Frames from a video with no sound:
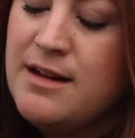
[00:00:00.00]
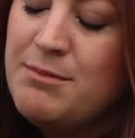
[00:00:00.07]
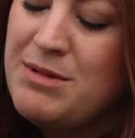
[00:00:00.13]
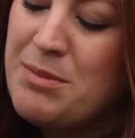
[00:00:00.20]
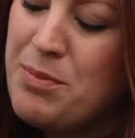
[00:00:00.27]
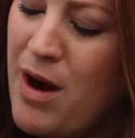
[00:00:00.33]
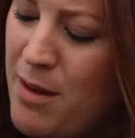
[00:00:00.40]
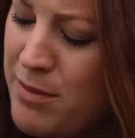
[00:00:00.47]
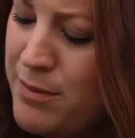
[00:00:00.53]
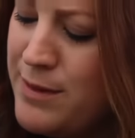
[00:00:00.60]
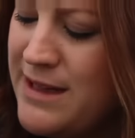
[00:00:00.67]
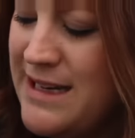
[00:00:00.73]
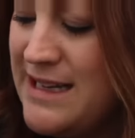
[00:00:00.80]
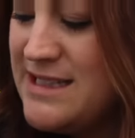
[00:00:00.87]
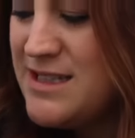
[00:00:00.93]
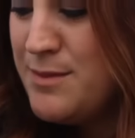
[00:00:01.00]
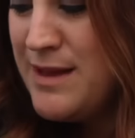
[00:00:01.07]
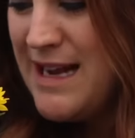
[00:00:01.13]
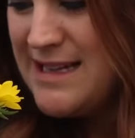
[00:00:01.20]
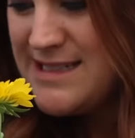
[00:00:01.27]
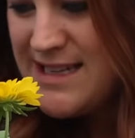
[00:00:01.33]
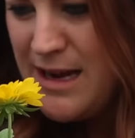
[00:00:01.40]
I'm gonna probably need some
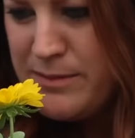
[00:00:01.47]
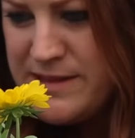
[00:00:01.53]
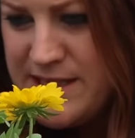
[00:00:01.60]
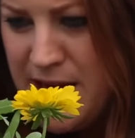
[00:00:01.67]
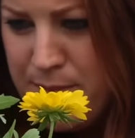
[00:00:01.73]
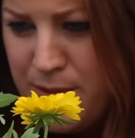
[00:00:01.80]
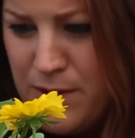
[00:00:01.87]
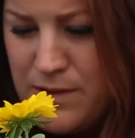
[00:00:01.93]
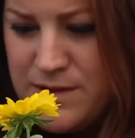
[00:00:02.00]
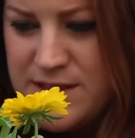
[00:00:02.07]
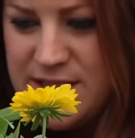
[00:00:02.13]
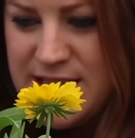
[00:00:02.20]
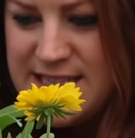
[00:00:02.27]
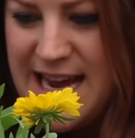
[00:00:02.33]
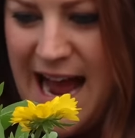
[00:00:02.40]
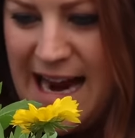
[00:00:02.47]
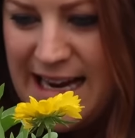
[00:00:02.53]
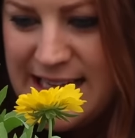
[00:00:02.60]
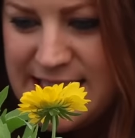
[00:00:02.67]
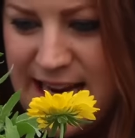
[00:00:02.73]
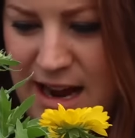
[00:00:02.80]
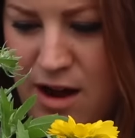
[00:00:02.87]
landscape staples to tack
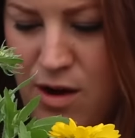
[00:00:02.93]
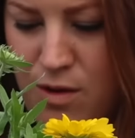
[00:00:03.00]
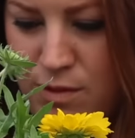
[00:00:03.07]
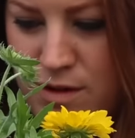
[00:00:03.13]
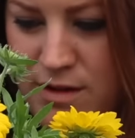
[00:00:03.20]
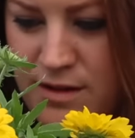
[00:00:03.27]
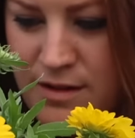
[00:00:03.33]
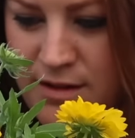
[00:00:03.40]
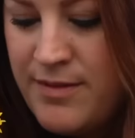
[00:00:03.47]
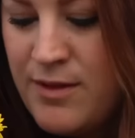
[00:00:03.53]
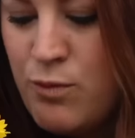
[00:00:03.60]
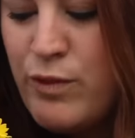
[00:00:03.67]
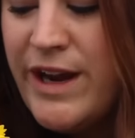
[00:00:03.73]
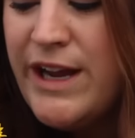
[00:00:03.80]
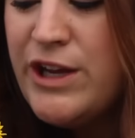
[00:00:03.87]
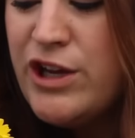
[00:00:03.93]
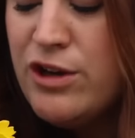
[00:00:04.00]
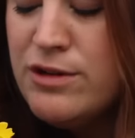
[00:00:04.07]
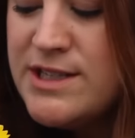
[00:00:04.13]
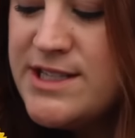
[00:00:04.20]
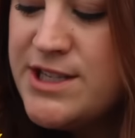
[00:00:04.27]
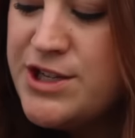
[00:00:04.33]
it down. We
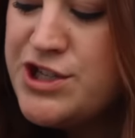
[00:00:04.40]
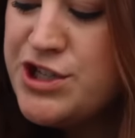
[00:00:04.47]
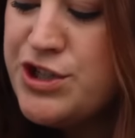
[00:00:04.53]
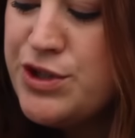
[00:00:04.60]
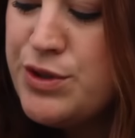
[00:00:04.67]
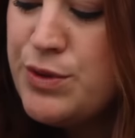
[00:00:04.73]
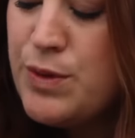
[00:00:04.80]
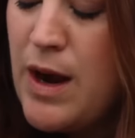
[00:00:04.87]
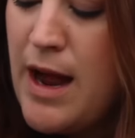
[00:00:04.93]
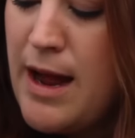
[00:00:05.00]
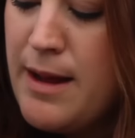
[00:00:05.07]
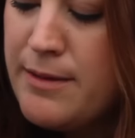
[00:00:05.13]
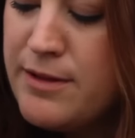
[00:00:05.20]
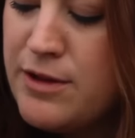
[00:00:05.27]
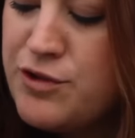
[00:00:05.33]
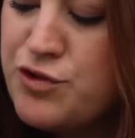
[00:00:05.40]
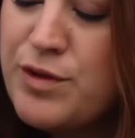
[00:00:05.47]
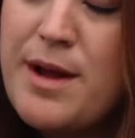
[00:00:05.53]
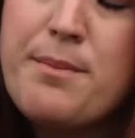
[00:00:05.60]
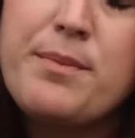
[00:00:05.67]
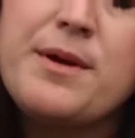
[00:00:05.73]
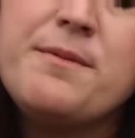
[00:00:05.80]
used to do uh, the
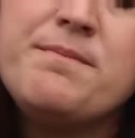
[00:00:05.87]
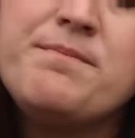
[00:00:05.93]
drip